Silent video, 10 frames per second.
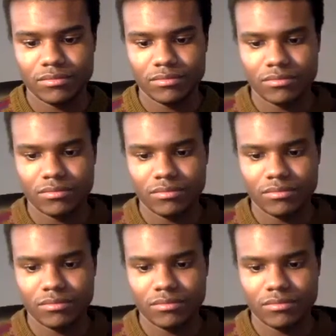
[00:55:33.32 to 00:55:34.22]

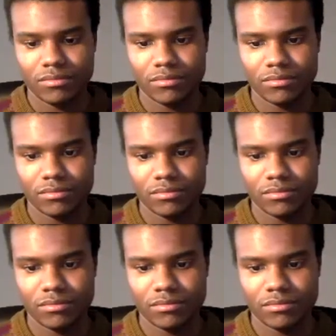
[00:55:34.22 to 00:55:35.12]

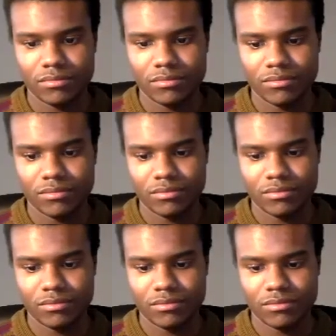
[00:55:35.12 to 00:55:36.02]

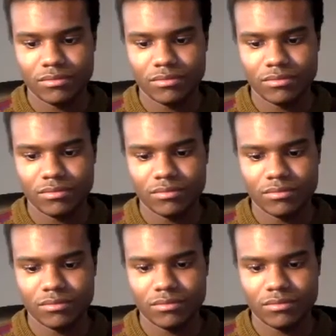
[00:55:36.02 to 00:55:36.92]

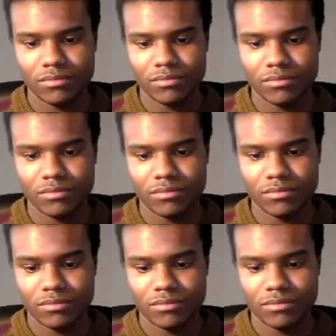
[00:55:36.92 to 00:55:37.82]

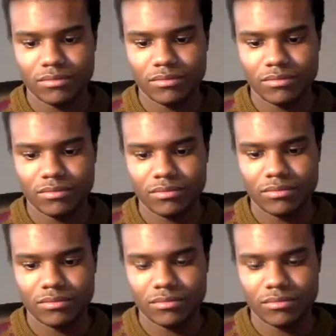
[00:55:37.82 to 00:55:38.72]

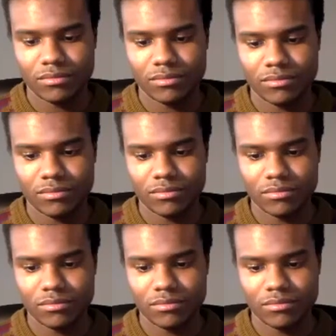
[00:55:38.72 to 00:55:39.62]

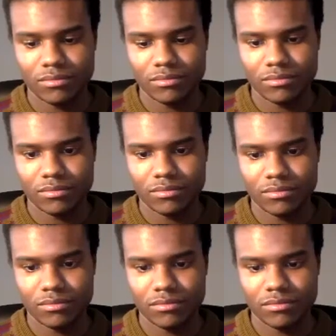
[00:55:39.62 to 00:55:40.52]

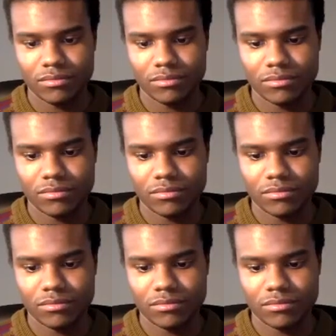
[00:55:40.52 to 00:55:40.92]
This person isn't speaking.